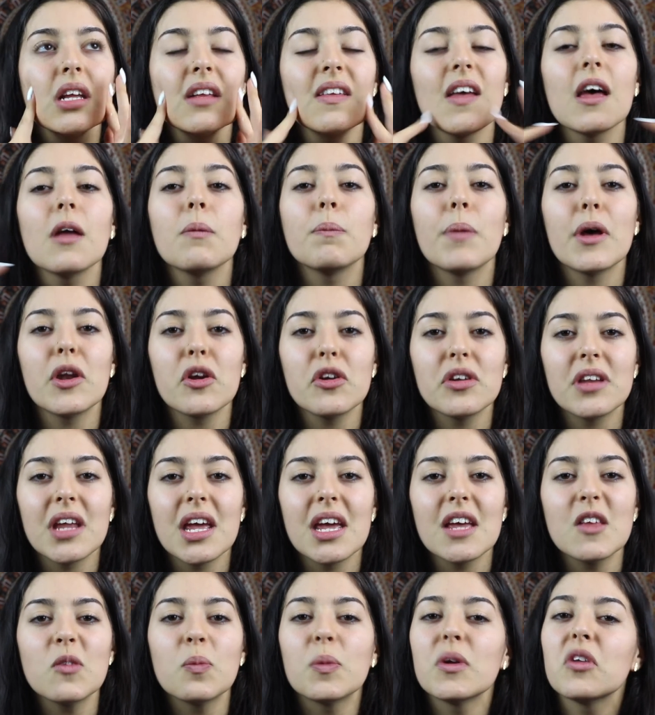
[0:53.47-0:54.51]
it's had better
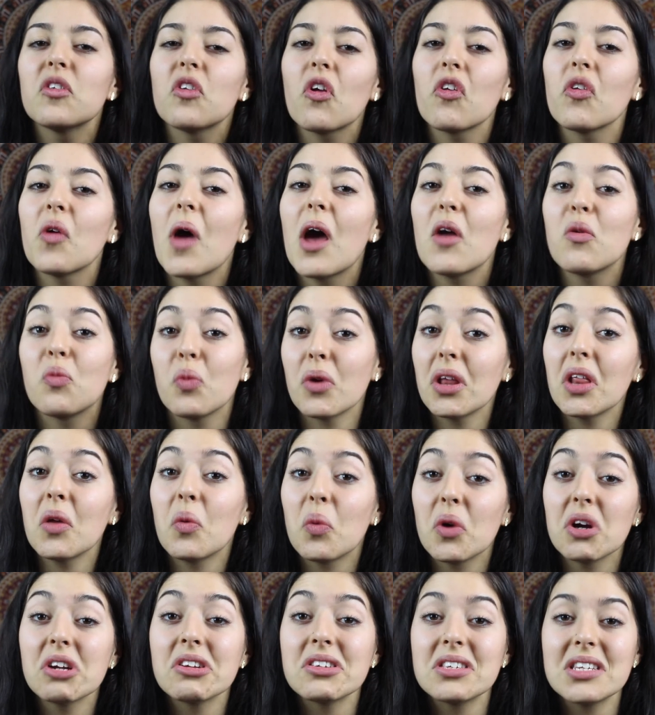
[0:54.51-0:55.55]
days, but it's also had really
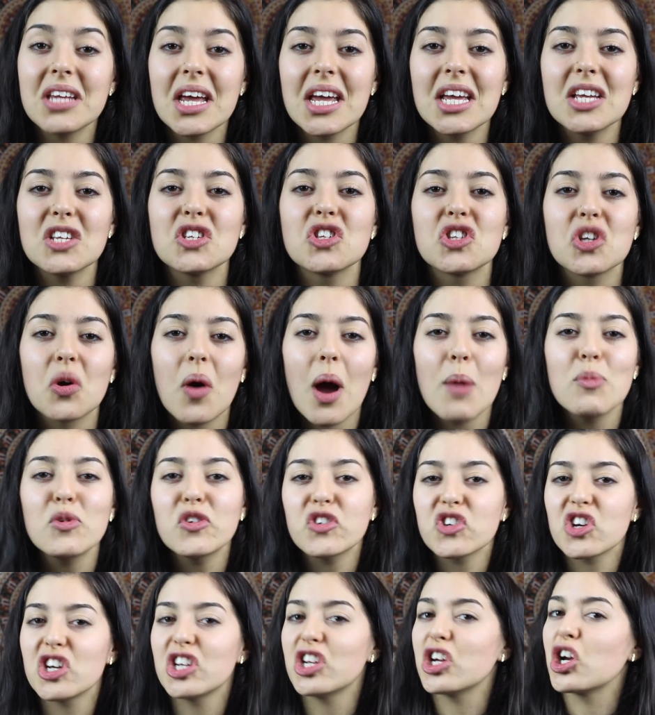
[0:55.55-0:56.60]
worse days, so I'm
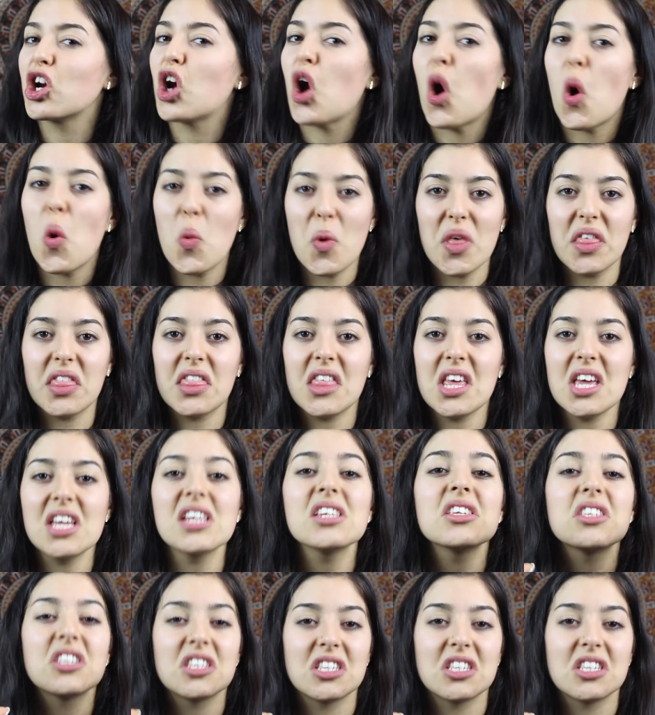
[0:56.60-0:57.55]
just gonna go with it.